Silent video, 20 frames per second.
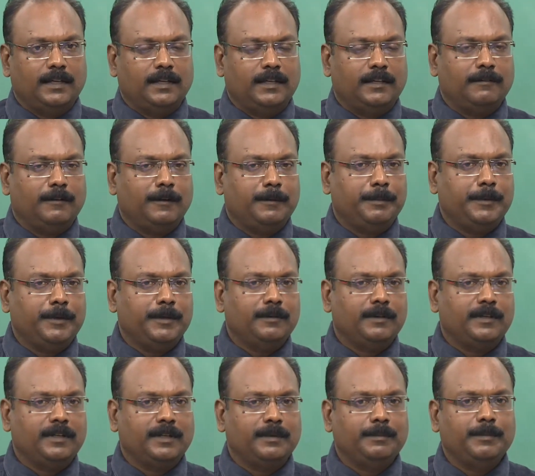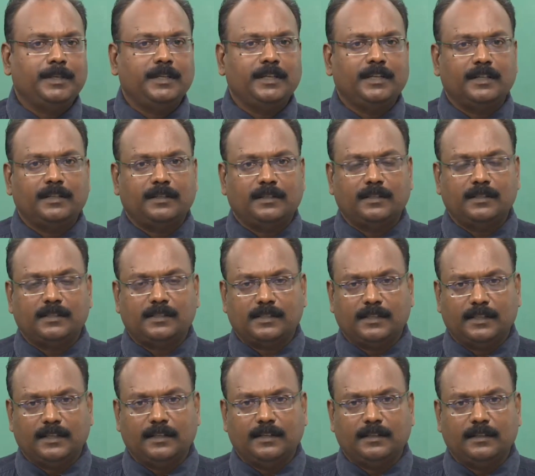developing your communication
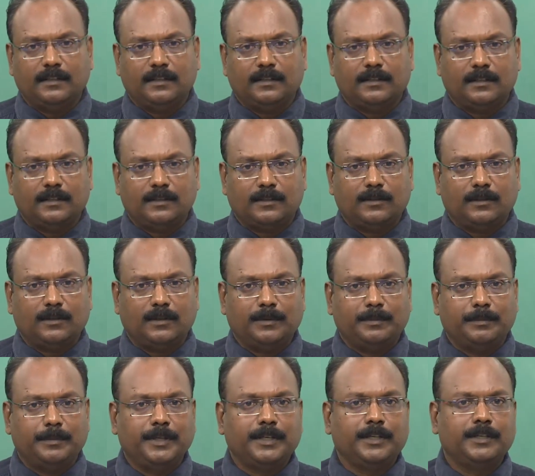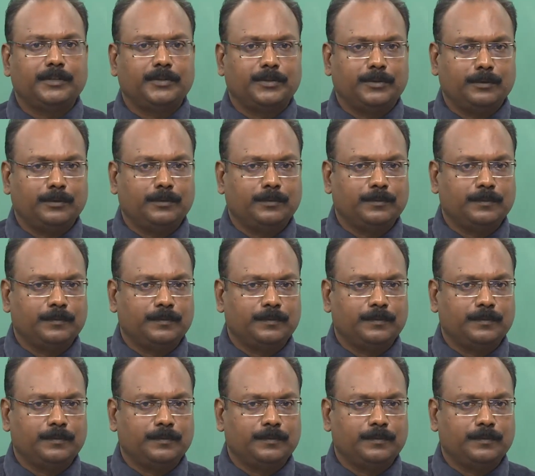skill is not a big issue.